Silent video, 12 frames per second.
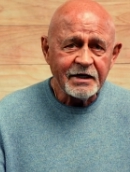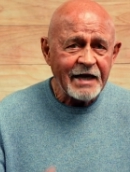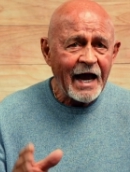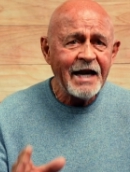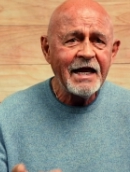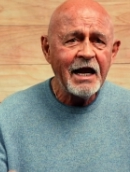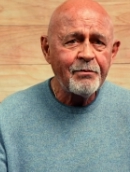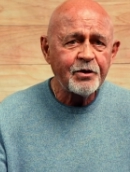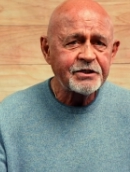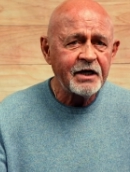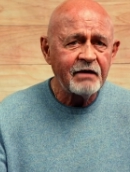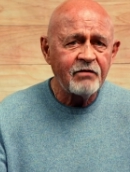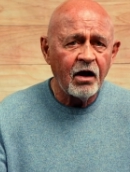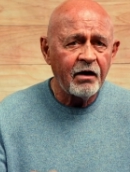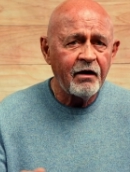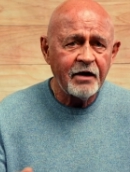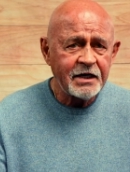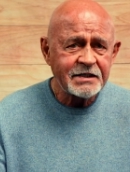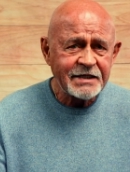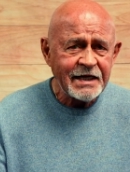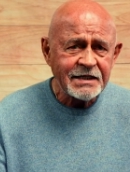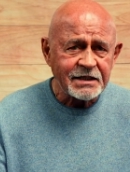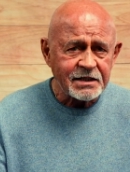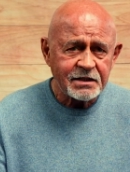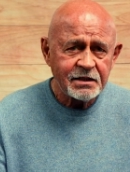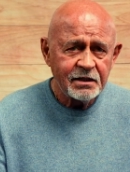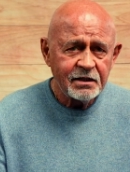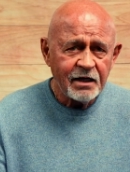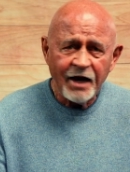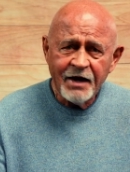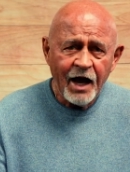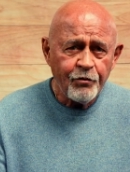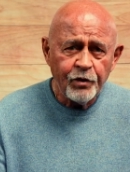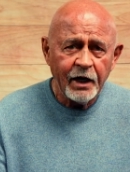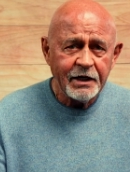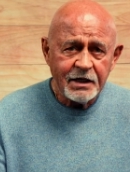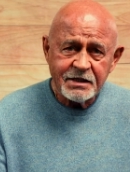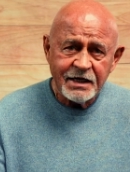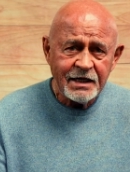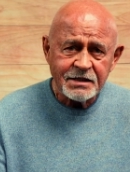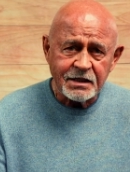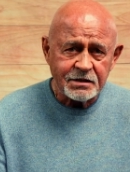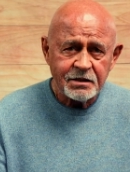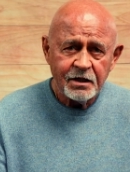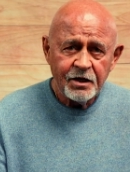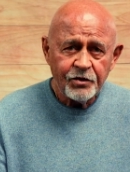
ninety-eight percent of all our diseases are not really diseases.